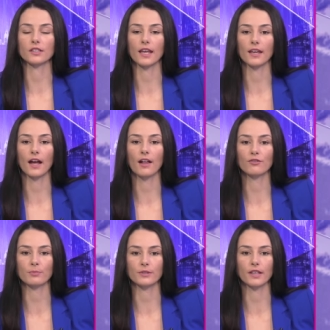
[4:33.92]
today,
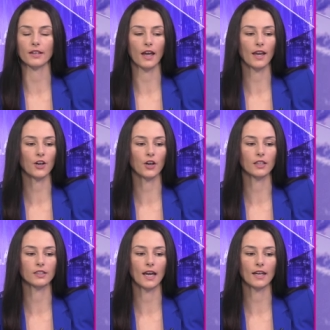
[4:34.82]
half a percent higher
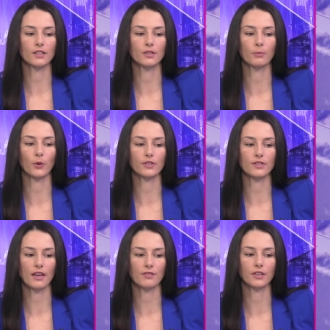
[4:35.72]
at ninety two point
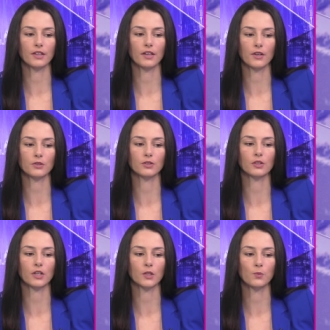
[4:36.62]
seven in the euro
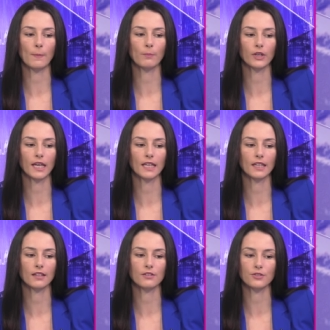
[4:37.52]
dollar at 1.18,
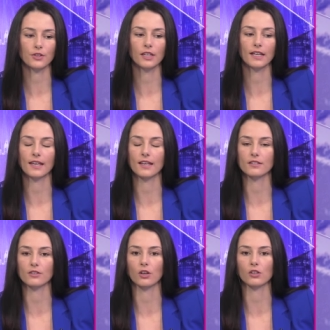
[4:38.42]
and sterling
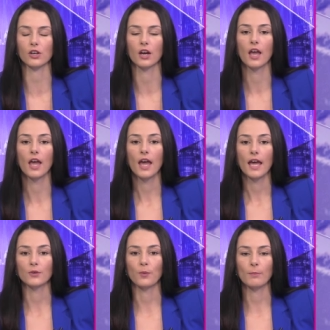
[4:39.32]
against the dollar
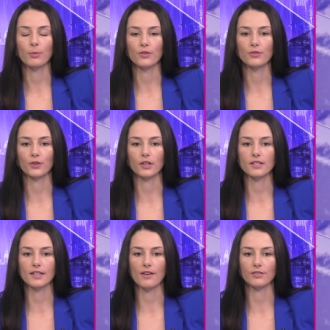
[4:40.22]
at
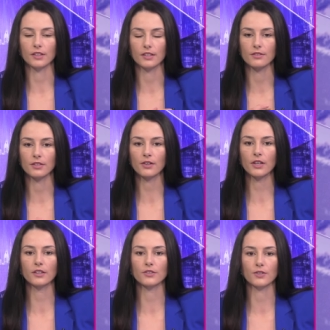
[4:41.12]
1.37.
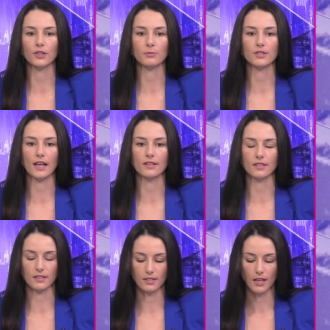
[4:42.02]
Considering the
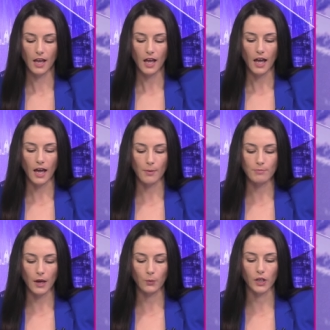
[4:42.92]
circumstances uh,
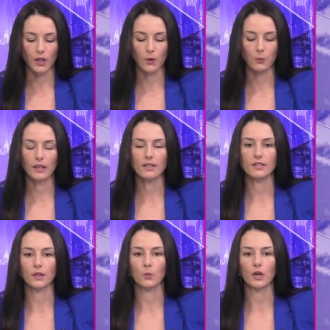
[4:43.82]
that we are
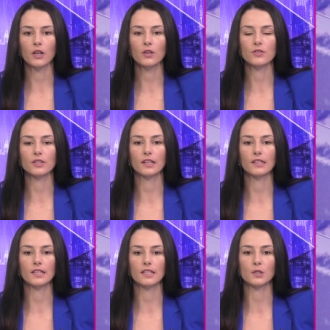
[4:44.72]
witnessing, where do you see the
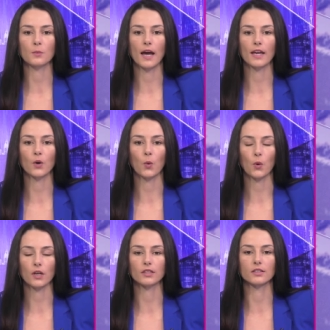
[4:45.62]
DXY
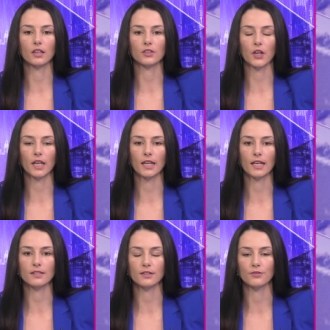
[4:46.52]
or the dollar
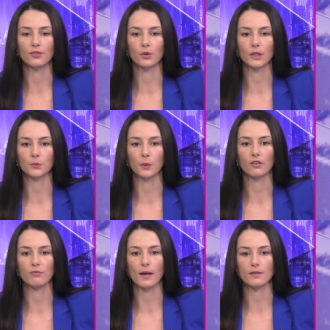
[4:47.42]
index in the following
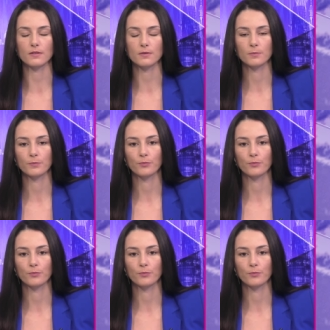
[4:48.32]
12 months?